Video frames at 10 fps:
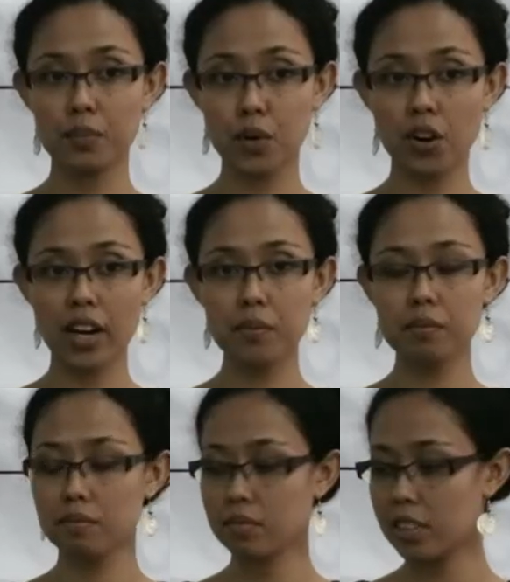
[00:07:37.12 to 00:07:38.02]

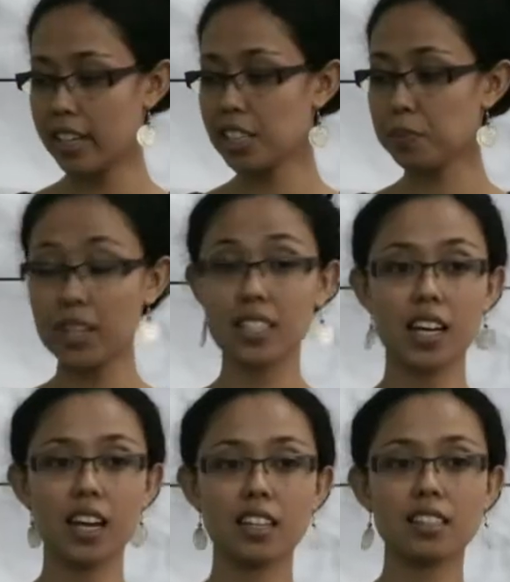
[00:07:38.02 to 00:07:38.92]
program. JS
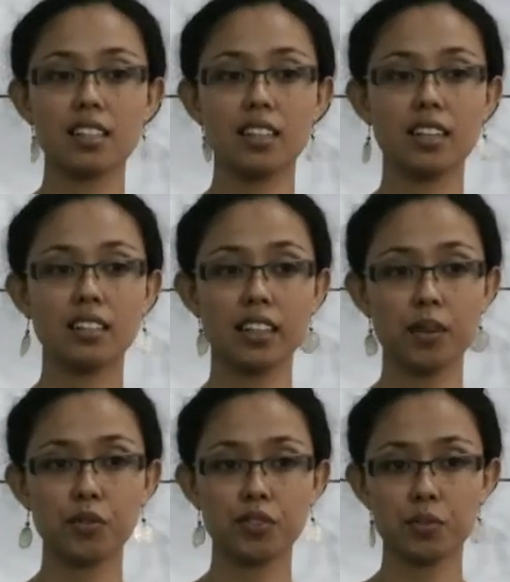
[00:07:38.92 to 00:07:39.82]
Pacha is the
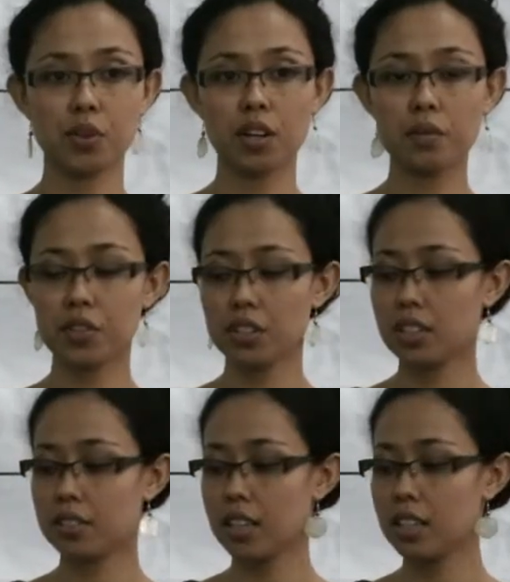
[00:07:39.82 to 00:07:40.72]
name of the program
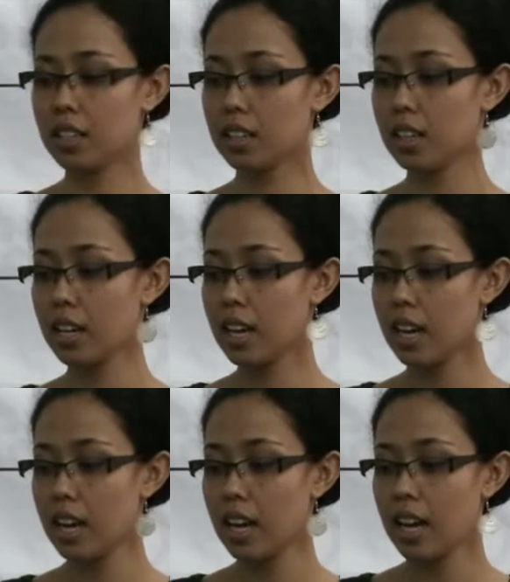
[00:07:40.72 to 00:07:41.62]
currently running,
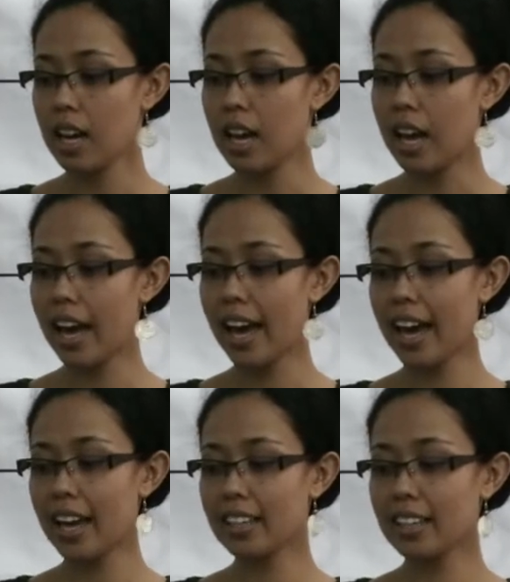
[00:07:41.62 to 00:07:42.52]

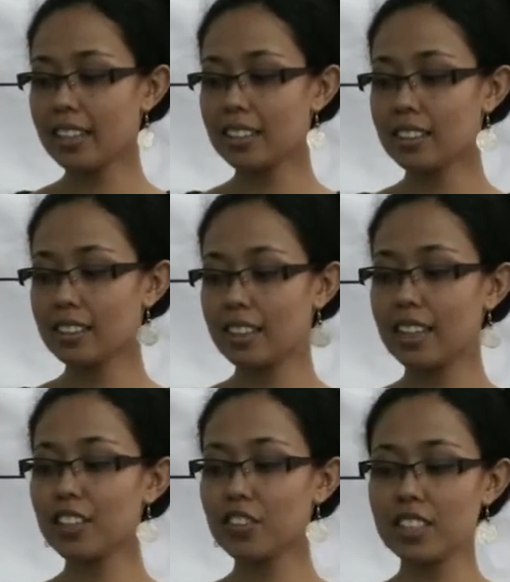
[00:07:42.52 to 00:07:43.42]
and it
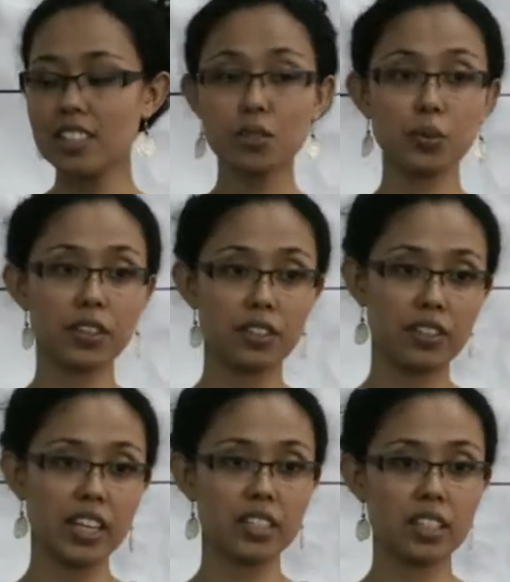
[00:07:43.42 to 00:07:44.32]
increases with
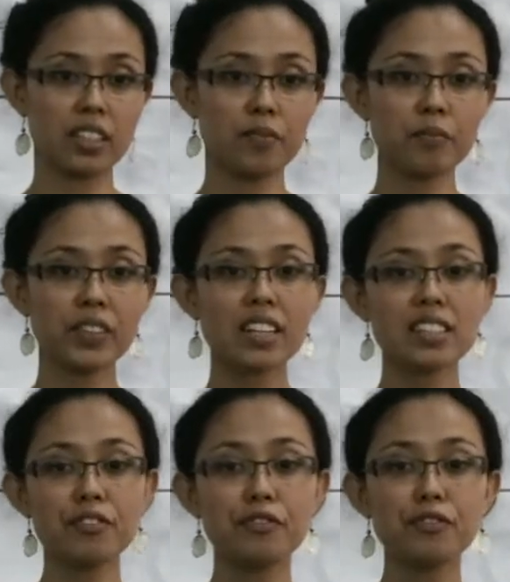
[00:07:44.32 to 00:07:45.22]
inflation. There's